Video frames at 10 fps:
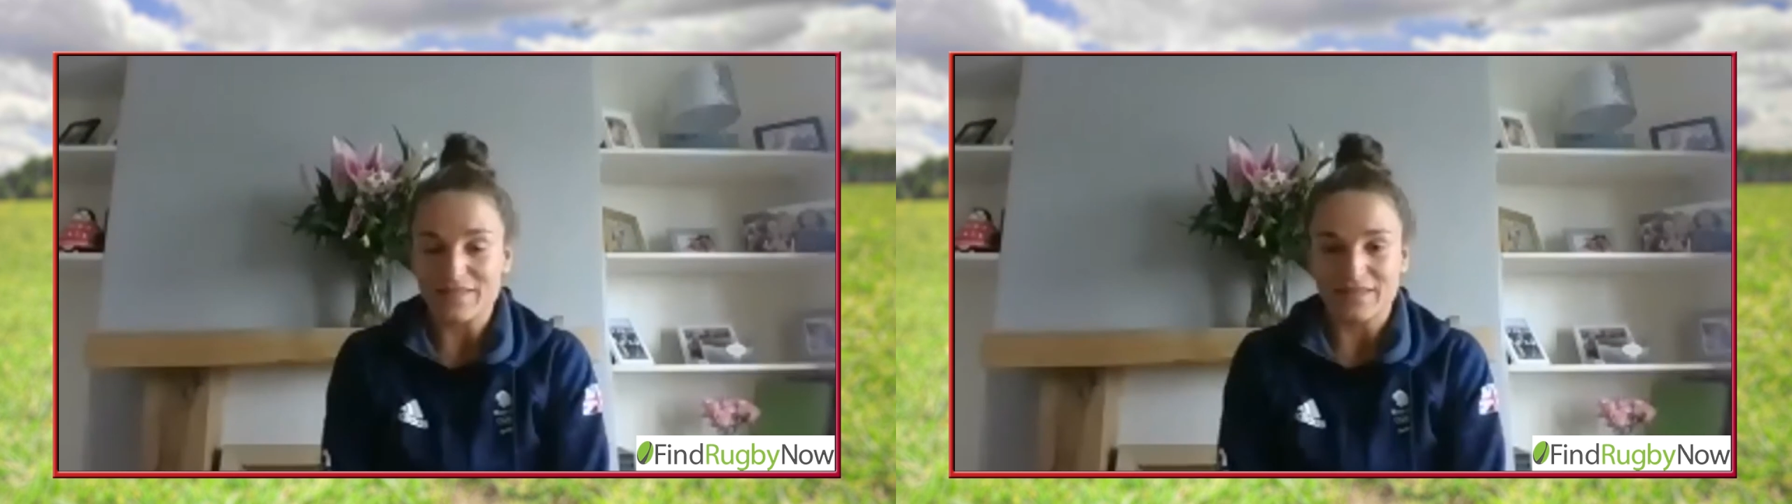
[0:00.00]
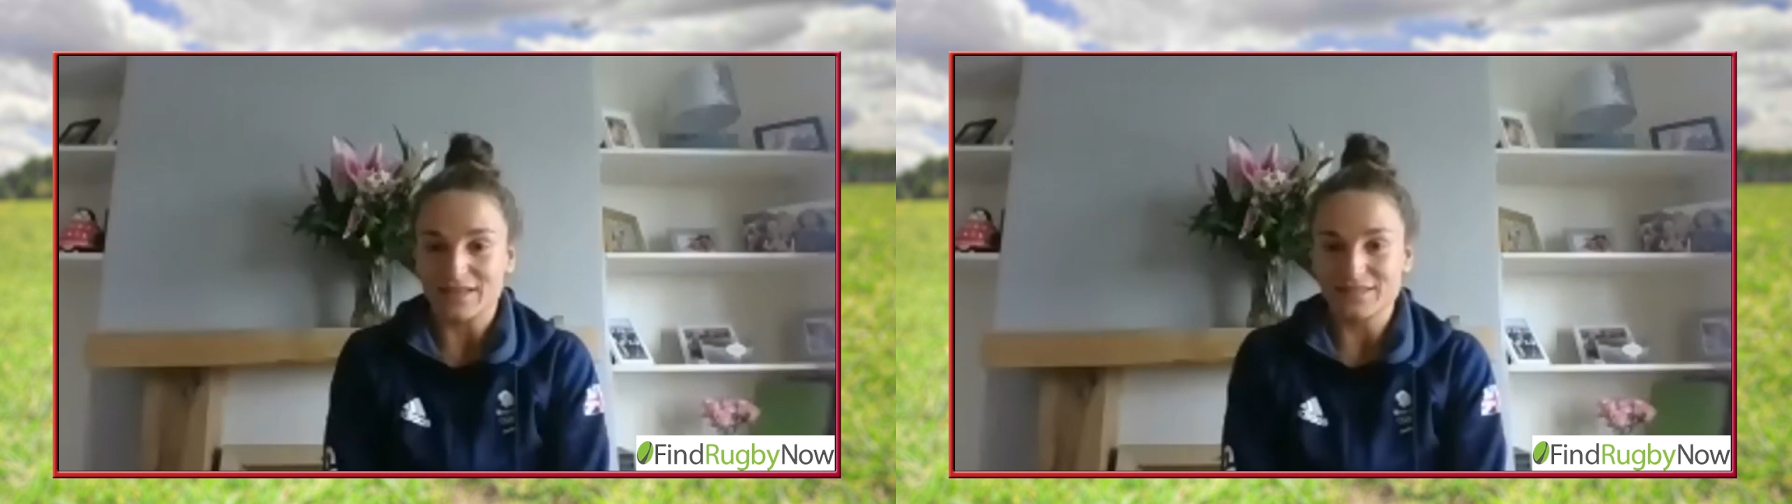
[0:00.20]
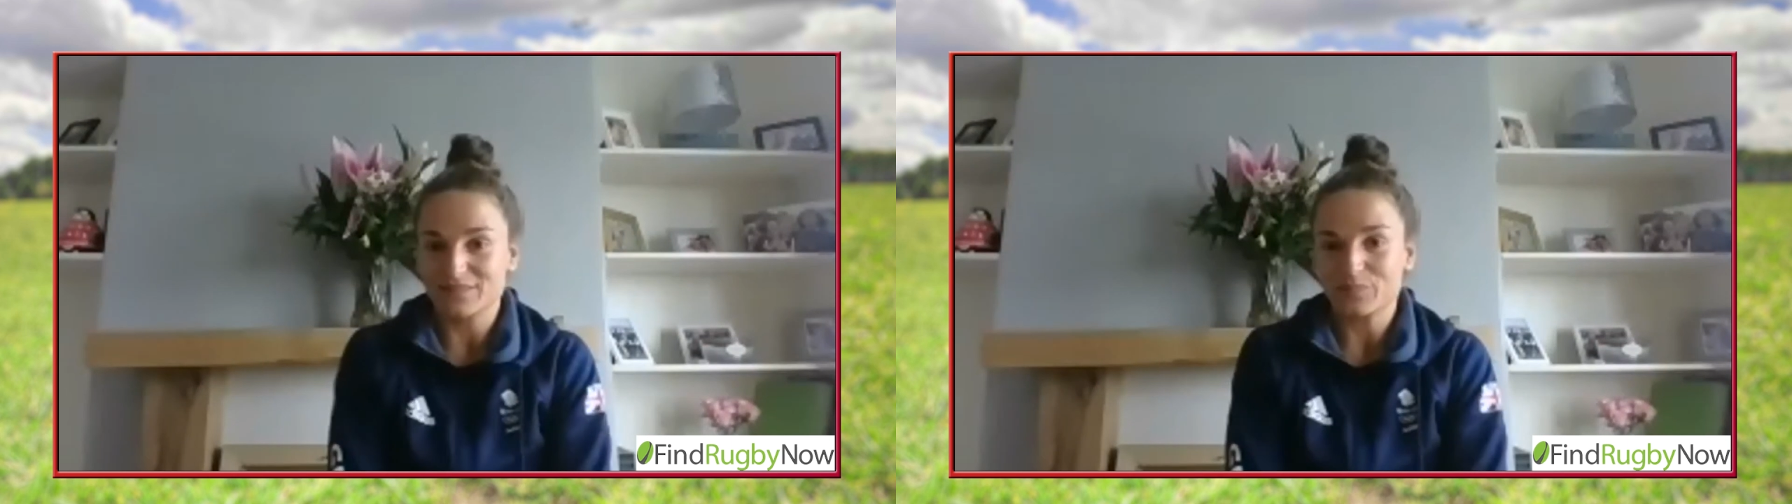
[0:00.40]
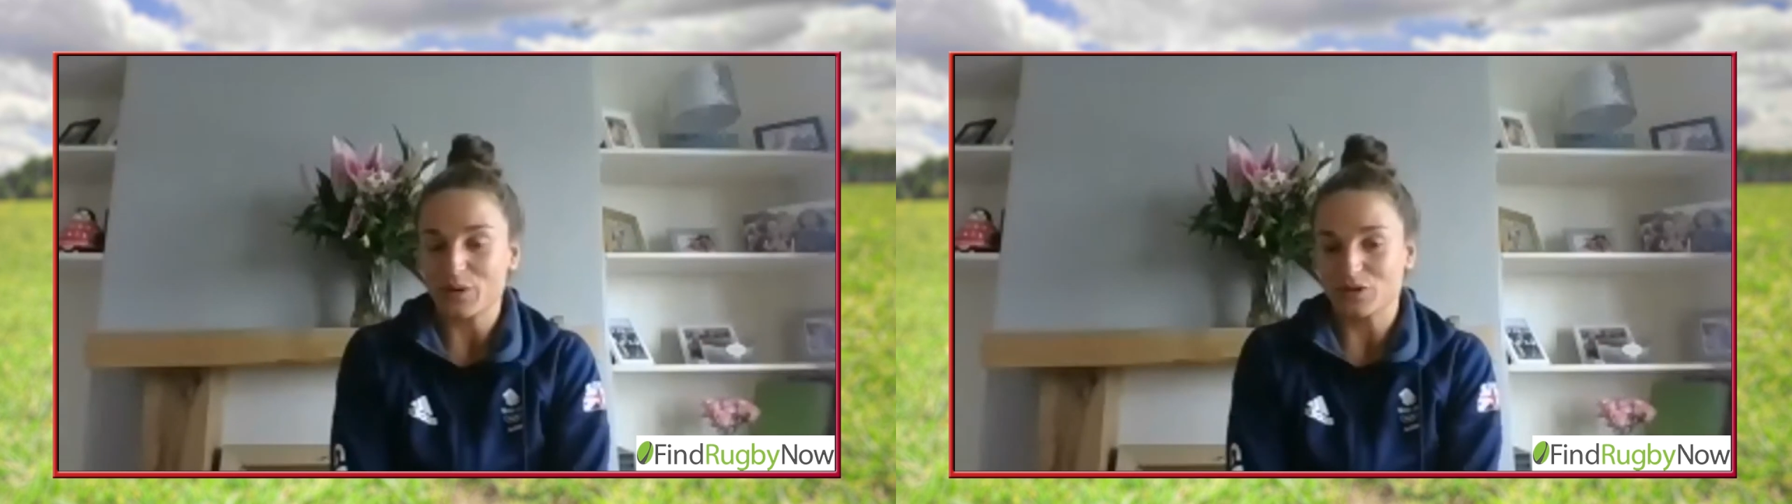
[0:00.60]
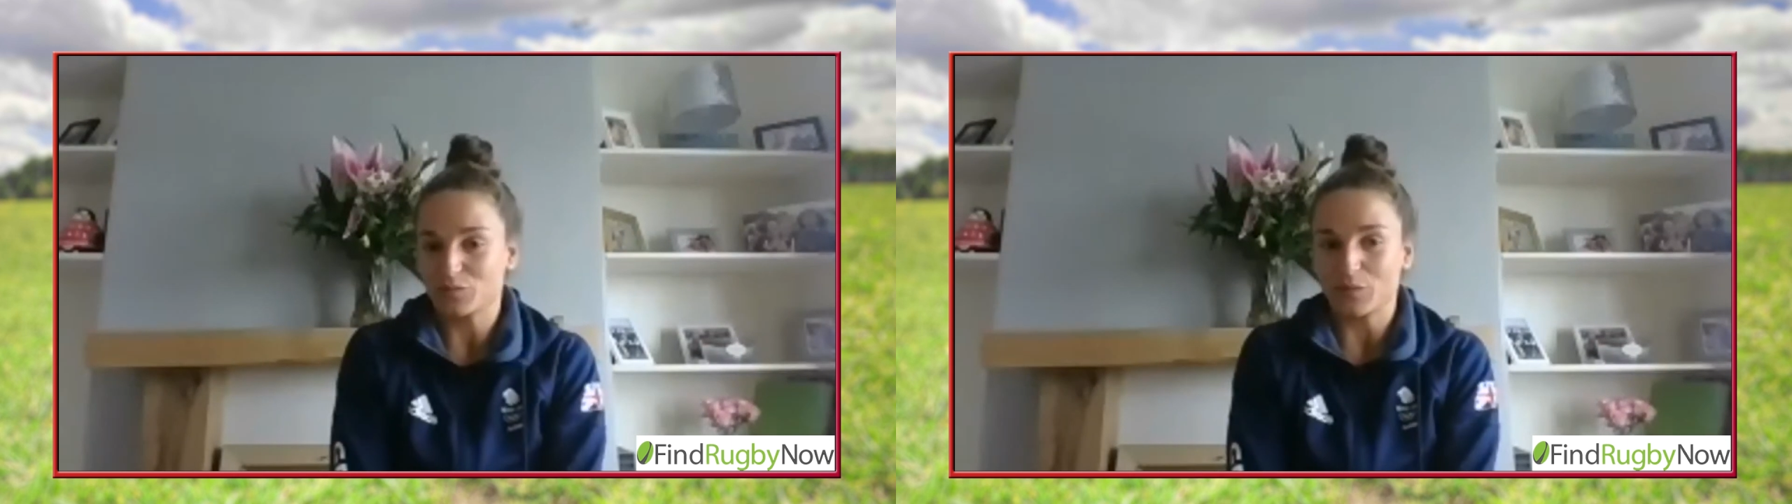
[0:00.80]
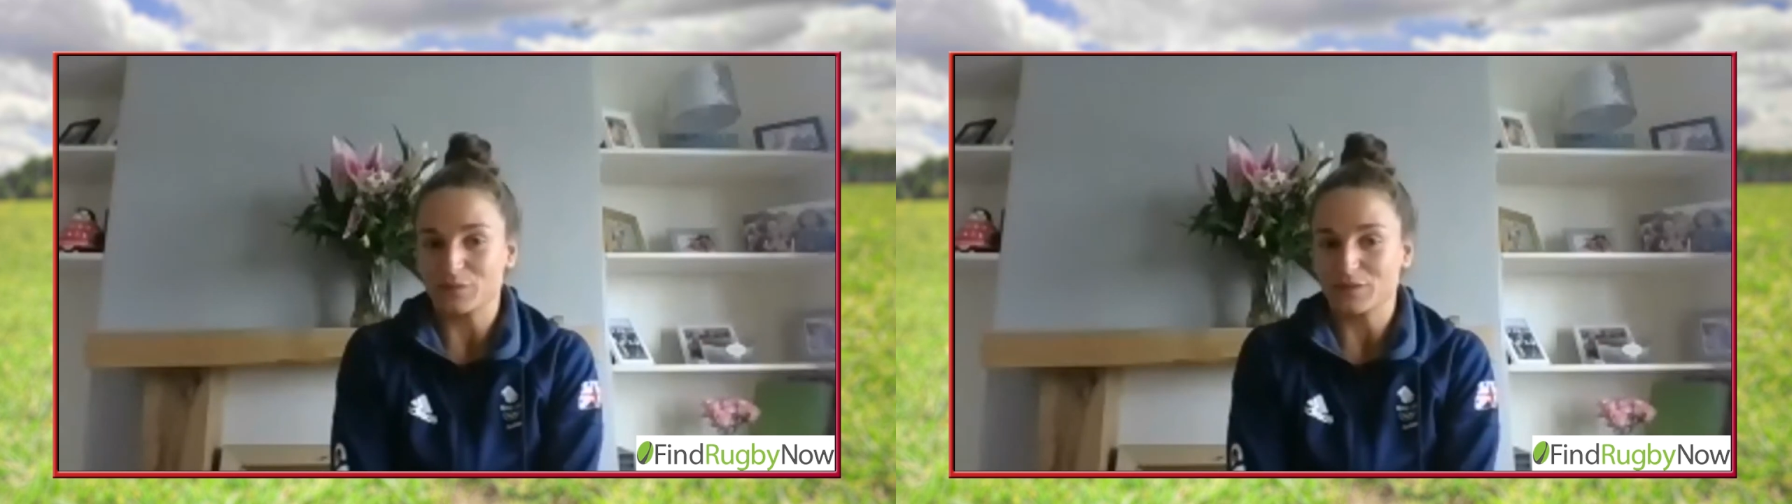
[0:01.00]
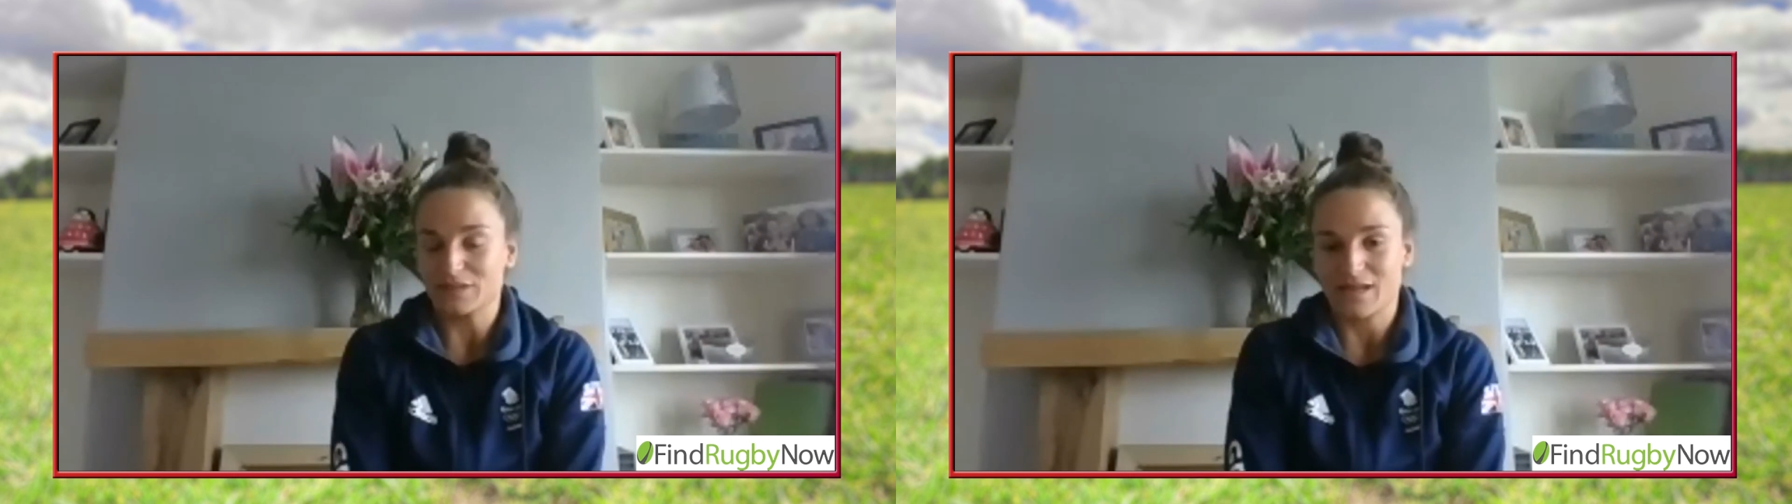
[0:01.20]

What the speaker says: then pretty much probably the